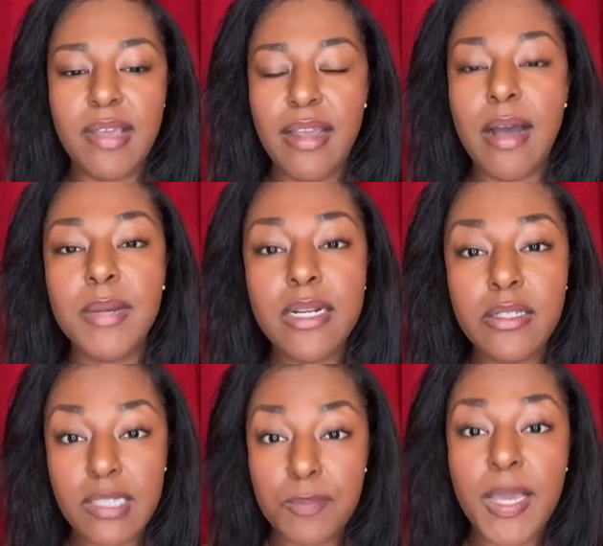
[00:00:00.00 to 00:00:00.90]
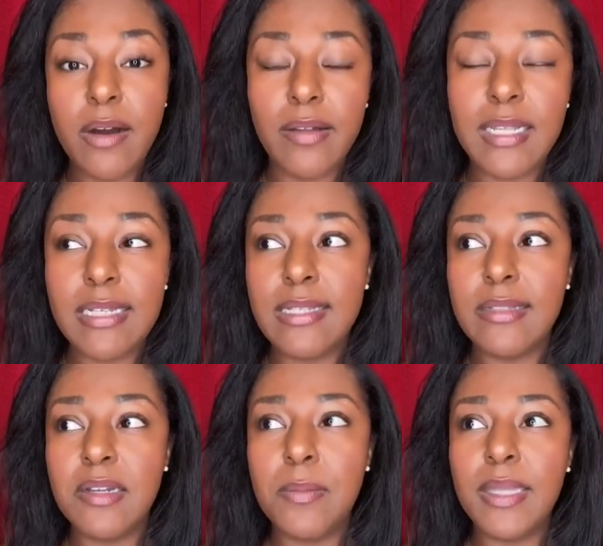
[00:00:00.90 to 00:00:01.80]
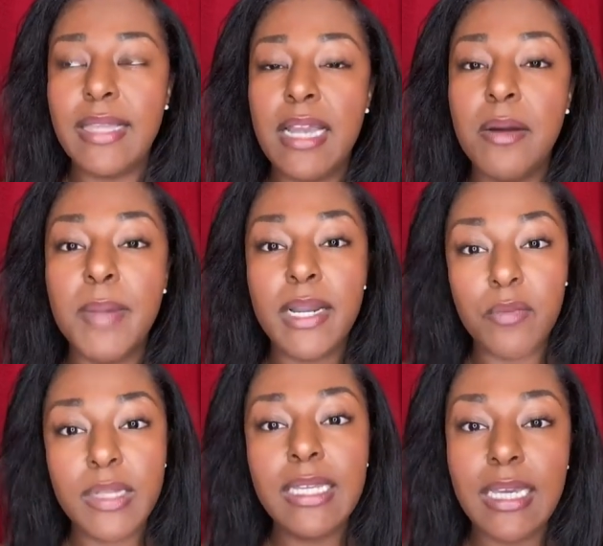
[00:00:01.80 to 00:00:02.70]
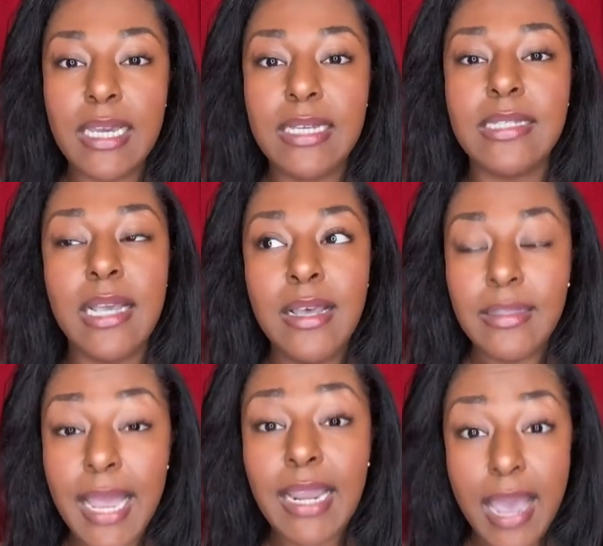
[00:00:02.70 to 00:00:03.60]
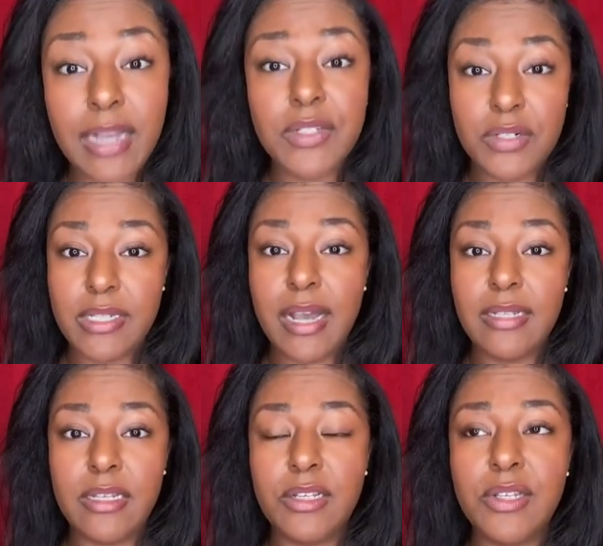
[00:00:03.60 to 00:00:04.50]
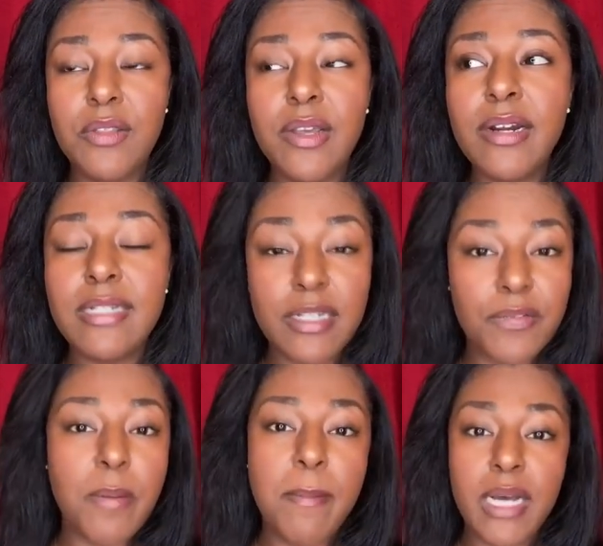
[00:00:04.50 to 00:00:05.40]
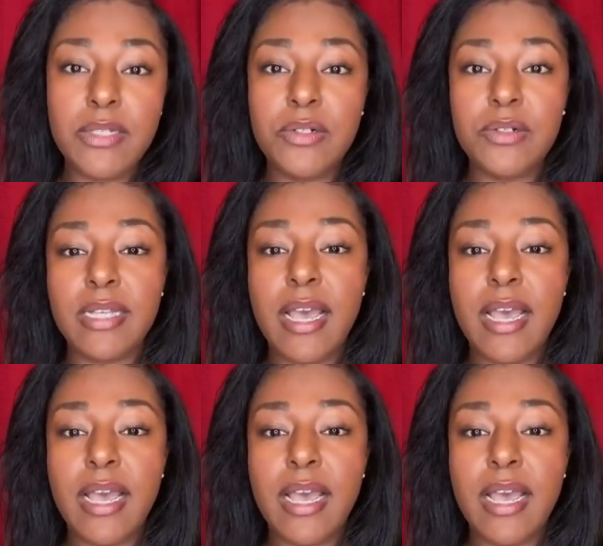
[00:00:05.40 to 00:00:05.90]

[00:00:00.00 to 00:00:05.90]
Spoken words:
And I'm going to speak on this a little bit later, but it really is like exercising. So there are different muscles